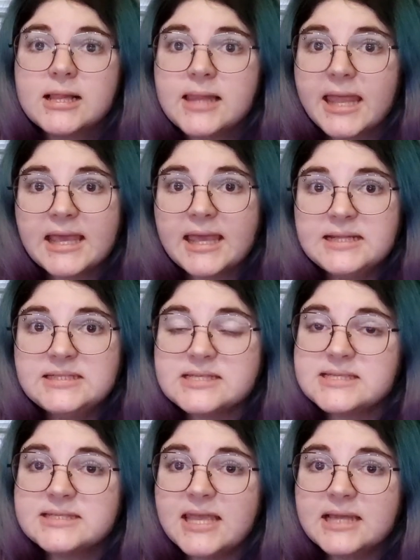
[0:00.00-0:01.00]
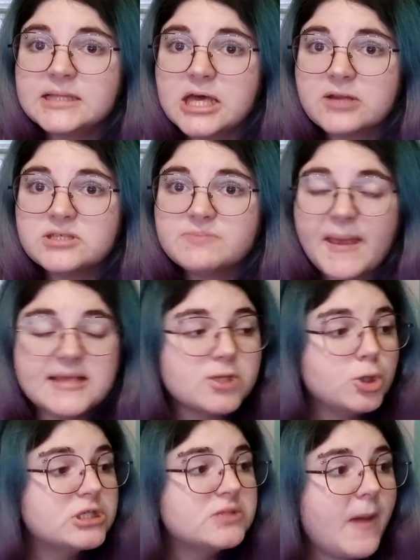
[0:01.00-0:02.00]
Like, it doesn't take a lot of space
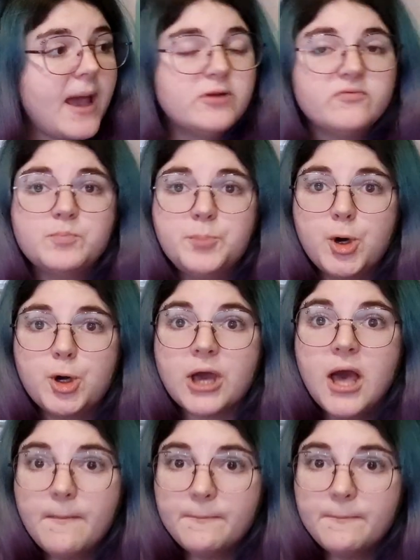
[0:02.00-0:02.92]
on the spine of the book.